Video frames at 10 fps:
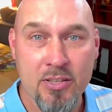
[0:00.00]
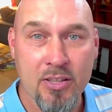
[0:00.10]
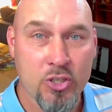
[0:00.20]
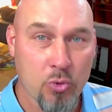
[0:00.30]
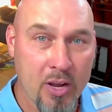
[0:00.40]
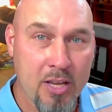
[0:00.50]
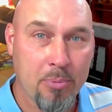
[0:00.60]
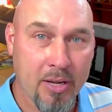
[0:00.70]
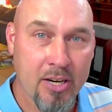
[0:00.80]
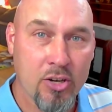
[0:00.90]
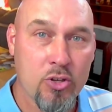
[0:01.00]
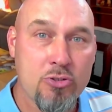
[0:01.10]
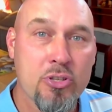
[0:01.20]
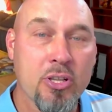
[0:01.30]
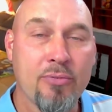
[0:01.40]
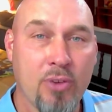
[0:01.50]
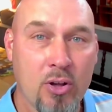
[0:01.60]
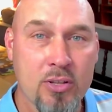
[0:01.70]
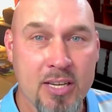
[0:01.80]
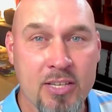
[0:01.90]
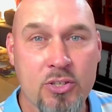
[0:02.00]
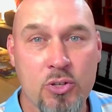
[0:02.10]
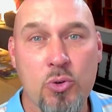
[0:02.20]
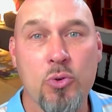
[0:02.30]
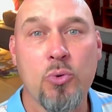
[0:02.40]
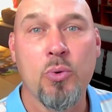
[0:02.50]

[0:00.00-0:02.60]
the Drake player usually falls into